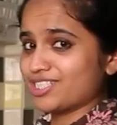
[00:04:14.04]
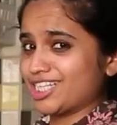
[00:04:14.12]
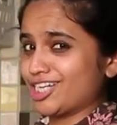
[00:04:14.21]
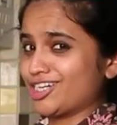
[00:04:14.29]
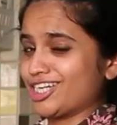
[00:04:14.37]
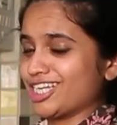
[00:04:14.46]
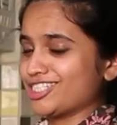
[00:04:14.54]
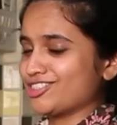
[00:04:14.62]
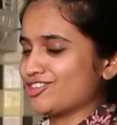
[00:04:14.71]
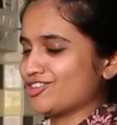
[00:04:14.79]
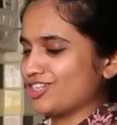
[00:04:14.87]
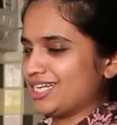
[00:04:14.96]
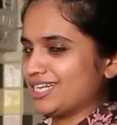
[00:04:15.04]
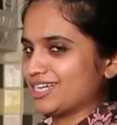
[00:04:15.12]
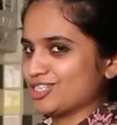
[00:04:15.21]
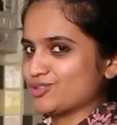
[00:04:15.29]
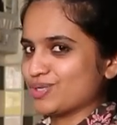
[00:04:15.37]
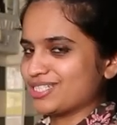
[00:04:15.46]
they taste really
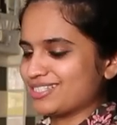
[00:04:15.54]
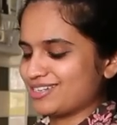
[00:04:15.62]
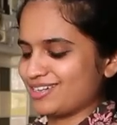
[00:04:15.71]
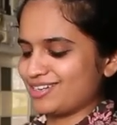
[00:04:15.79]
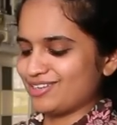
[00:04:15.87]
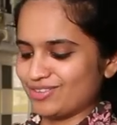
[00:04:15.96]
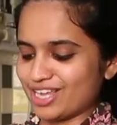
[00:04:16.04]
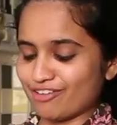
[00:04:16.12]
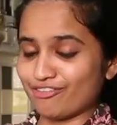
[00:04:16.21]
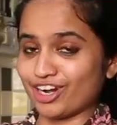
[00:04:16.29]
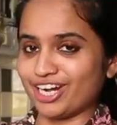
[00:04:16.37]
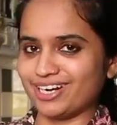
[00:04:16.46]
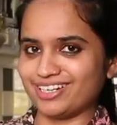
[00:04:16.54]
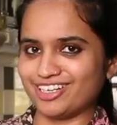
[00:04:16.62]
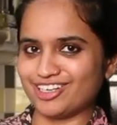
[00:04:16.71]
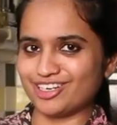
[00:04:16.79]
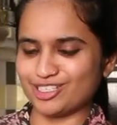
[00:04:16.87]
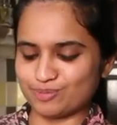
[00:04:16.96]
nice when they're fried
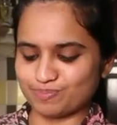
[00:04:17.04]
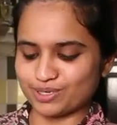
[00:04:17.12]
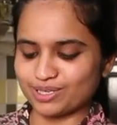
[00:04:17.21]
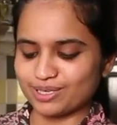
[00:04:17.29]
and crisp